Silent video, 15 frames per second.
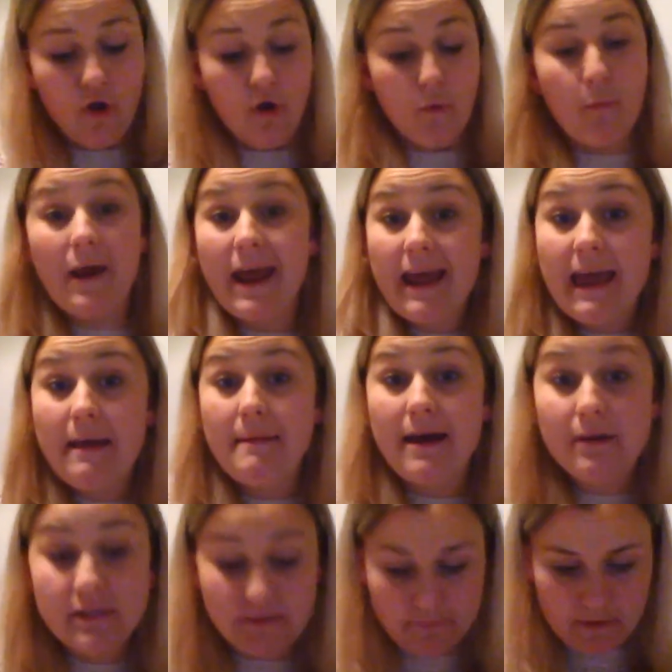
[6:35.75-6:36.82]
When I came
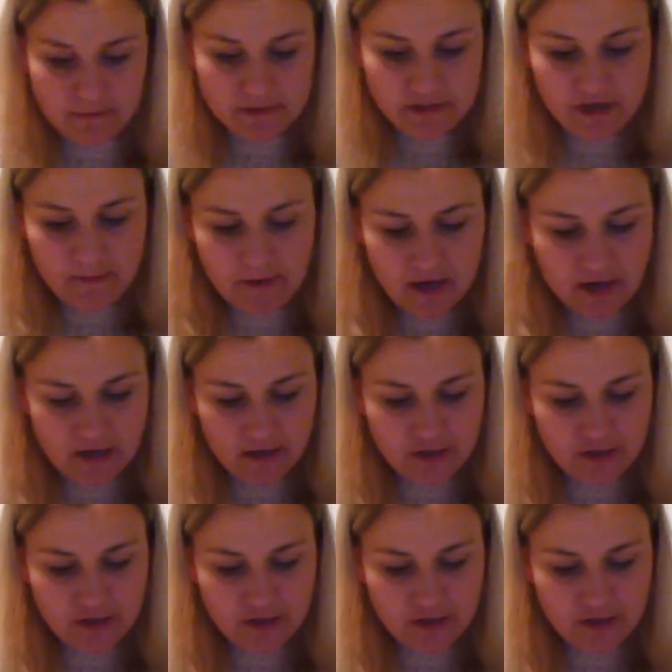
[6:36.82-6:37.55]
out of Mum's stomach,